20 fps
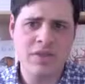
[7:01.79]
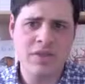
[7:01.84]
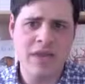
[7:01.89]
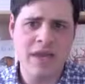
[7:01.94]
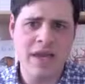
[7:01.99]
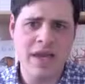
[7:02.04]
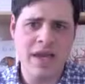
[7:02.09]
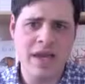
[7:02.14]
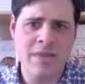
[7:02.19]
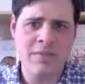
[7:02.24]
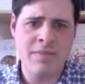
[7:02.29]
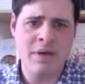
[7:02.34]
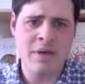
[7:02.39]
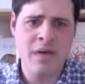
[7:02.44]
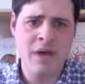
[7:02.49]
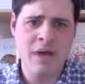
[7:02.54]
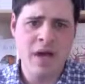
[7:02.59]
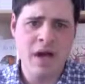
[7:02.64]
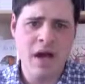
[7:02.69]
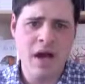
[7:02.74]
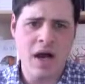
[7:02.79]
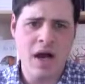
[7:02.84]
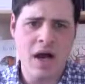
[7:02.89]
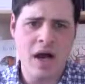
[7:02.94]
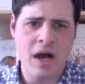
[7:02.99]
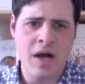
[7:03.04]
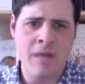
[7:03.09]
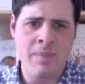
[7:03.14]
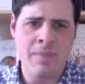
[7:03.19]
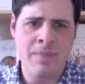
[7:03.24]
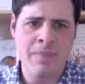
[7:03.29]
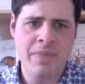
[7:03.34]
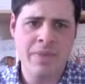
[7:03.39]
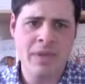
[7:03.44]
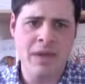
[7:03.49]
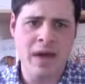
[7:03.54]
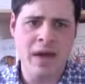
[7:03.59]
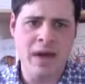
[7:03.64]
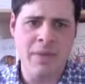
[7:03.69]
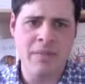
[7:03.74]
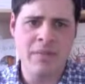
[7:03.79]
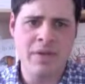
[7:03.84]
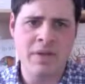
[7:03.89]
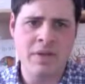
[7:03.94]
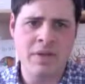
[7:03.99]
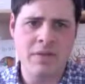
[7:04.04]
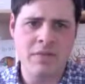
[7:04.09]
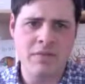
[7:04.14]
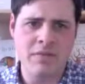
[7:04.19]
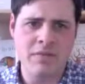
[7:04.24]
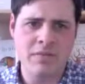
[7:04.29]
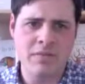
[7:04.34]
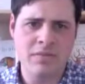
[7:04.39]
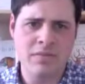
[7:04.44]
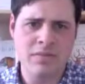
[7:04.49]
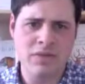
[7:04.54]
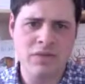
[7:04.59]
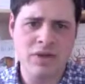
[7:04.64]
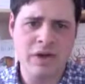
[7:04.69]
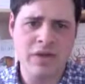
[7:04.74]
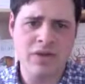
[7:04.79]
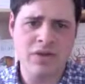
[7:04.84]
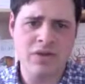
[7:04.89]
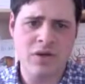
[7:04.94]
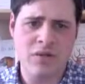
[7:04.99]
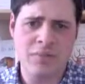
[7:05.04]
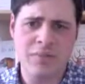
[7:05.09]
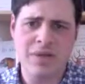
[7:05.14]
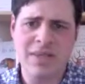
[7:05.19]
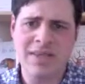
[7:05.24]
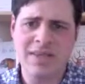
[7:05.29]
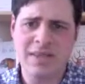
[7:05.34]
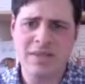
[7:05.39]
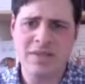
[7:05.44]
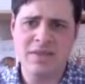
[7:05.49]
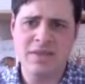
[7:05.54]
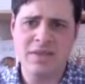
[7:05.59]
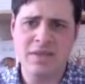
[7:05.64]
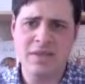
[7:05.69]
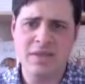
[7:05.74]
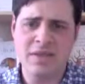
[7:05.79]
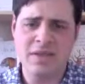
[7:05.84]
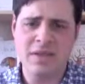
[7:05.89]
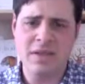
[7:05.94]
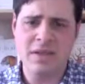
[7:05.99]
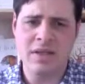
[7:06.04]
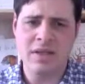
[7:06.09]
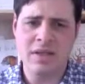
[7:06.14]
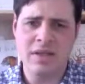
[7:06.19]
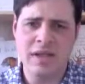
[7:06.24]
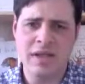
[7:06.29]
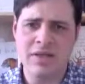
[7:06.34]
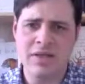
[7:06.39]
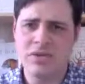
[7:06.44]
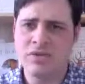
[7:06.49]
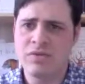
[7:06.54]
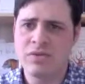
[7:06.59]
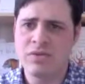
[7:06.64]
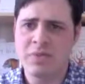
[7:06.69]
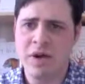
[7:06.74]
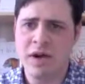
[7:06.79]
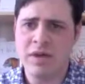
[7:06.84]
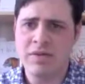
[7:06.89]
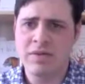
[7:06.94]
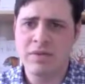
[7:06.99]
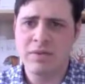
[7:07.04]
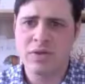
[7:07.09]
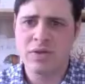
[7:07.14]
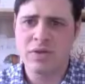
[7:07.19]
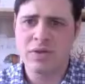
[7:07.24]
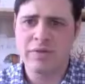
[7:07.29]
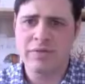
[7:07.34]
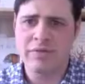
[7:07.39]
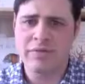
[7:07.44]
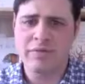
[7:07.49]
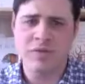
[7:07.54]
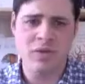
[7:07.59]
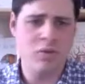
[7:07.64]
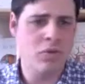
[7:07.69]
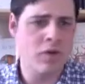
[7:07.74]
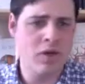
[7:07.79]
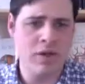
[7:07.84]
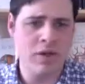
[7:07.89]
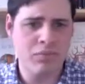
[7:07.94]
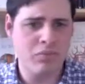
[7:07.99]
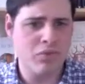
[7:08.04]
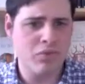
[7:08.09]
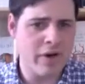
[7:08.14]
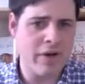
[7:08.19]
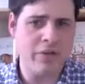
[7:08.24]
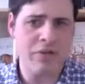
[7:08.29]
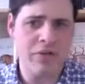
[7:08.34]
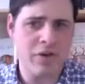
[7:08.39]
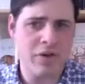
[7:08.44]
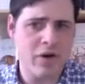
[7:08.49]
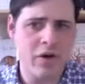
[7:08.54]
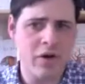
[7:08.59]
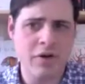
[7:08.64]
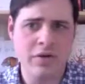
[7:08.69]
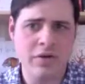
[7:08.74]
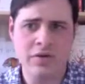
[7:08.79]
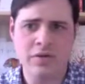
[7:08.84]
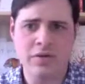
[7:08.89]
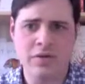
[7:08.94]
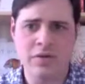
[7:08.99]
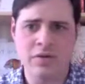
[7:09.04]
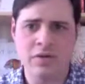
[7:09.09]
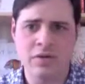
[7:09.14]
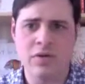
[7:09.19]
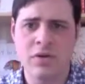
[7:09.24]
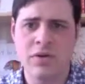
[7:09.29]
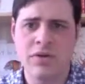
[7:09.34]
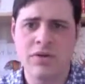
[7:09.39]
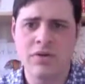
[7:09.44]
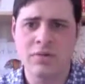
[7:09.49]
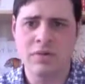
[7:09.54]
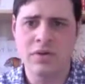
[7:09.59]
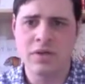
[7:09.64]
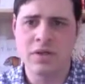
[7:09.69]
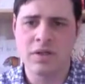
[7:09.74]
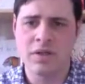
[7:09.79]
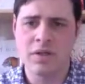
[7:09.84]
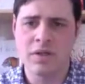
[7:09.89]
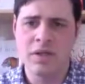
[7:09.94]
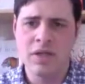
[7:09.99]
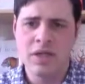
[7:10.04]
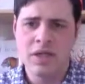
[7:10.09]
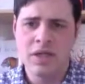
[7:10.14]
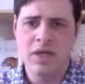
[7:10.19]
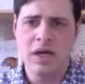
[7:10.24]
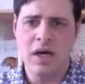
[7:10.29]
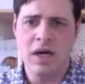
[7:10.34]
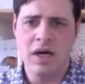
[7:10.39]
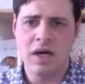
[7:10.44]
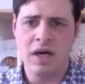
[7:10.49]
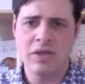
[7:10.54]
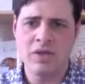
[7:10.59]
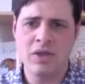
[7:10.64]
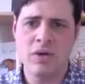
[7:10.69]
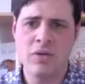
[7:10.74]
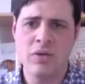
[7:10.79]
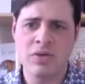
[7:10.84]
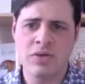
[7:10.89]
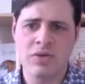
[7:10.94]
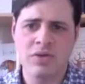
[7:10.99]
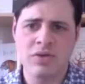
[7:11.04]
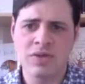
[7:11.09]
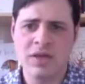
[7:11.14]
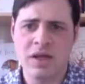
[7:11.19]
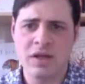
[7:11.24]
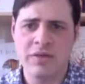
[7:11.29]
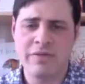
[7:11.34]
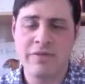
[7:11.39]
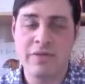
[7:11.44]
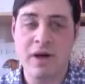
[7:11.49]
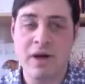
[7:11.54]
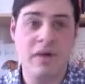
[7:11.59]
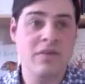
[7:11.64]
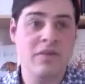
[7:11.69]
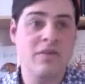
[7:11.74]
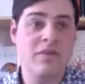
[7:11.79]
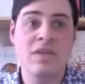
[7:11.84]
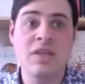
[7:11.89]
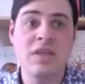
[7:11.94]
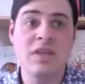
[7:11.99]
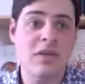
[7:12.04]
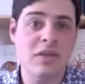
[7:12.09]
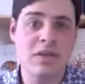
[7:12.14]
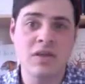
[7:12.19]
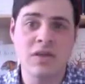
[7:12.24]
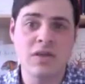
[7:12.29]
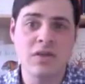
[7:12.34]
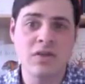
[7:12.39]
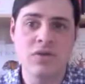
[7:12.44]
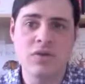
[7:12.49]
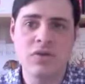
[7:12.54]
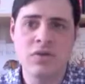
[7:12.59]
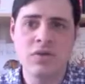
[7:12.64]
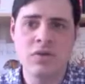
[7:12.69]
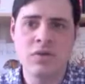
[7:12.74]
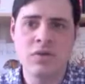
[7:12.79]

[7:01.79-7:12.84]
the game. I'm going to try to start playtesting it as soon as possible. If you want to print out the cards and go get some little tokens yourself, honestly, you could use